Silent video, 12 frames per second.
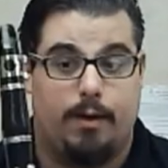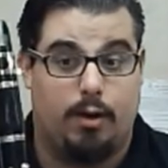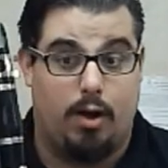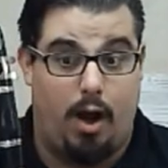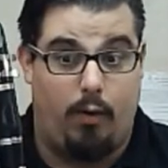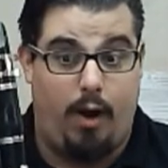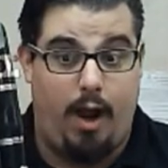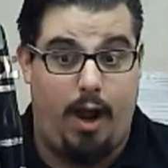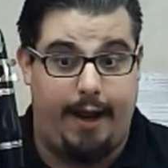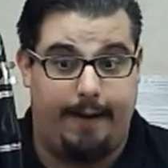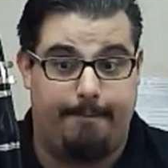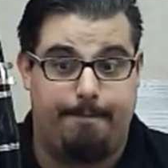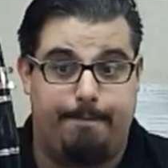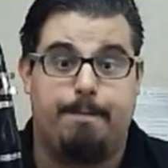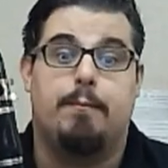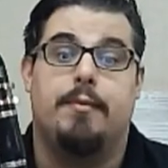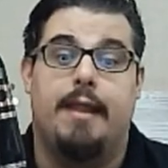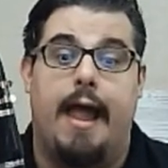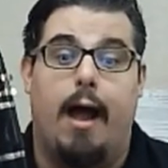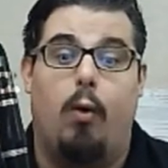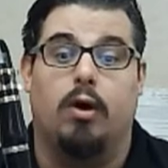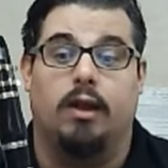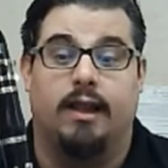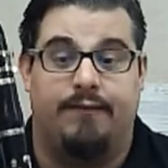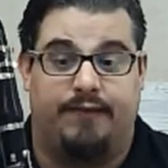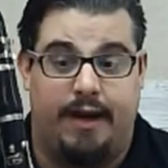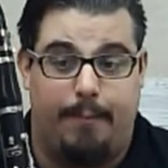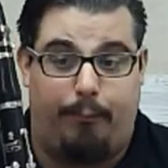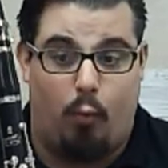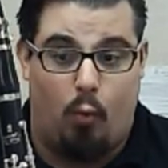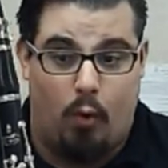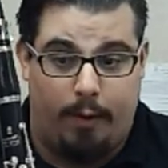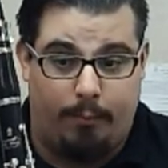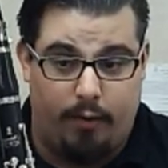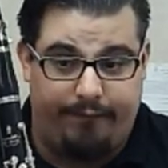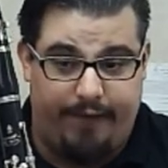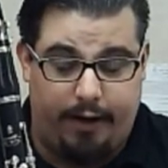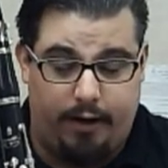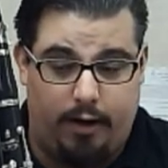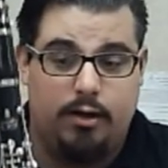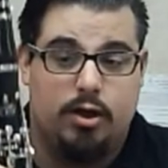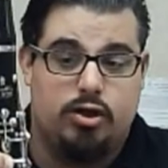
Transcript: All right. Now we're lifting up one more finger.